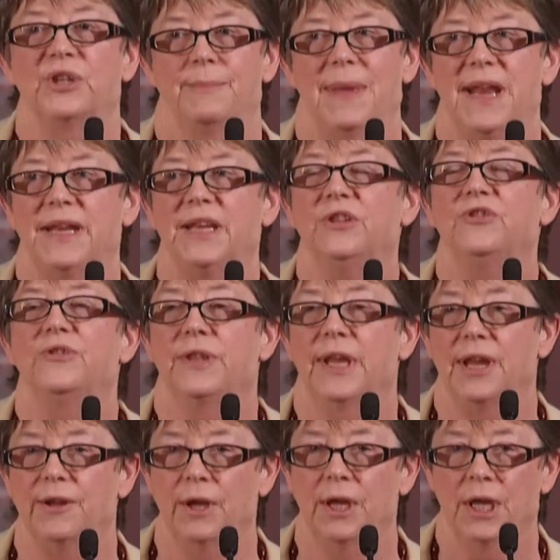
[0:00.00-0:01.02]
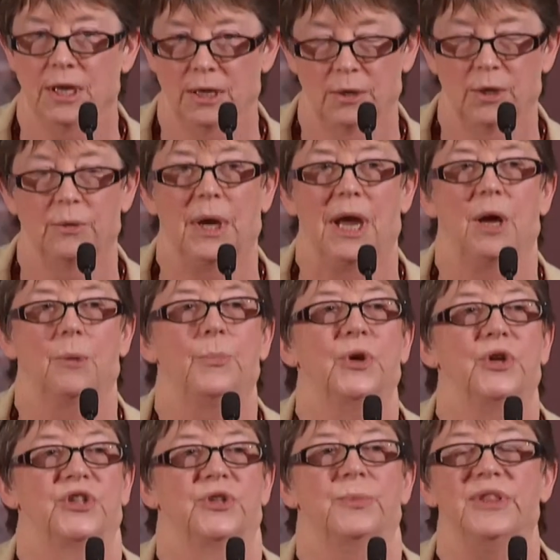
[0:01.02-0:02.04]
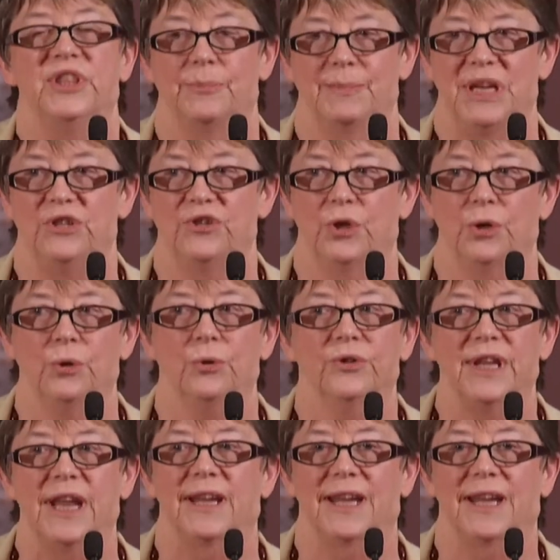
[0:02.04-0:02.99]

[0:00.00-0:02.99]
to manage their uh, person with dementia who's